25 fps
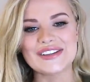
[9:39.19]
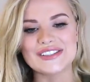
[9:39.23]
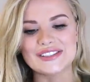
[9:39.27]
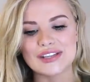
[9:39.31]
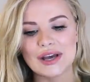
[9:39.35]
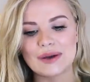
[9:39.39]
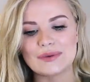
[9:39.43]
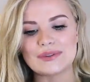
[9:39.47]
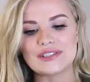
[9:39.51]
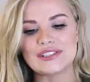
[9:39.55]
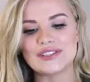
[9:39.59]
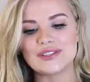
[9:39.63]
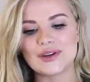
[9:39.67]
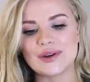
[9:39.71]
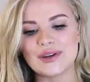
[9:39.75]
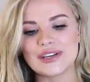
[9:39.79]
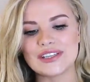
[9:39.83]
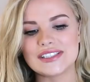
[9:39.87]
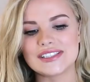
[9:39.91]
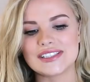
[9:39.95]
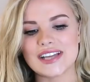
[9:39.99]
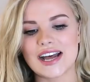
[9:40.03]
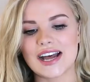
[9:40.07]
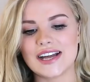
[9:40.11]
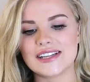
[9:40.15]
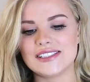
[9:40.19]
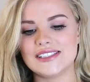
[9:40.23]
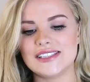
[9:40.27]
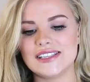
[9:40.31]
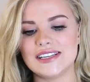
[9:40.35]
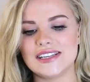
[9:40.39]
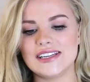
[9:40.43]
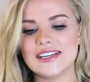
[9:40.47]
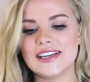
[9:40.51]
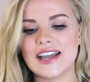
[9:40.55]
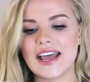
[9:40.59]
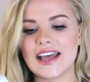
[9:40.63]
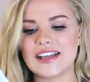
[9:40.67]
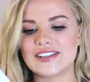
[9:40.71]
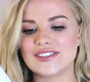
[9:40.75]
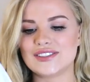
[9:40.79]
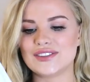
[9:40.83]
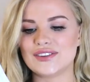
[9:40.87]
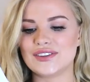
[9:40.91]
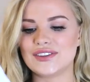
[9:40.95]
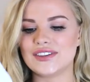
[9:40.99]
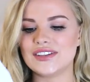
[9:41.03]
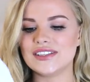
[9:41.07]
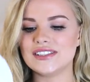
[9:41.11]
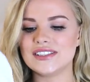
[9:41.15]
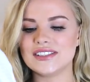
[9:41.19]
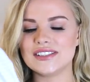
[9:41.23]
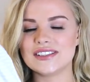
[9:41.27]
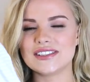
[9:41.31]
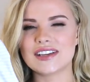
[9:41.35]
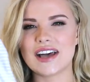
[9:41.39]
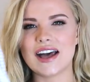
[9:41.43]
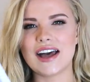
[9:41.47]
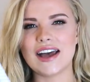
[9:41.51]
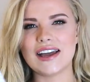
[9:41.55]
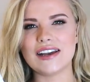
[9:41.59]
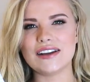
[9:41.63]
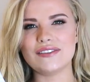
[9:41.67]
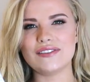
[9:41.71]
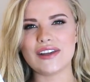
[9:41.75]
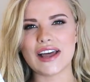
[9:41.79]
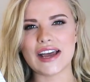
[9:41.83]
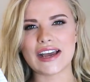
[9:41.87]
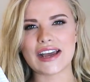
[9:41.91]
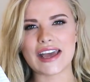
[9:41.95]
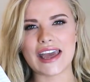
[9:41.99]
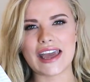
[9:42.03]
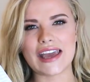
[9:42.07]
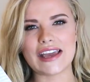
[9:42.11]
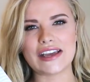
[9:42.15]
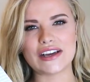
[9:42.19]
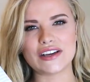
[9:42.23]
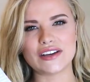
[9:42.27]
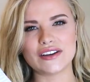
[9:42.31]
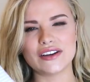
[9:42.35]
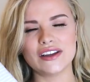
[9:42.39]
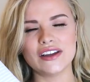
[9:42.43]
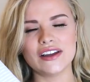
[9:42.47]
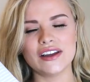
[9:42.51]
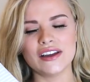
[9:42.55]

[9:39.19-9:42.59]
so I was so excited. So this is kind of like a,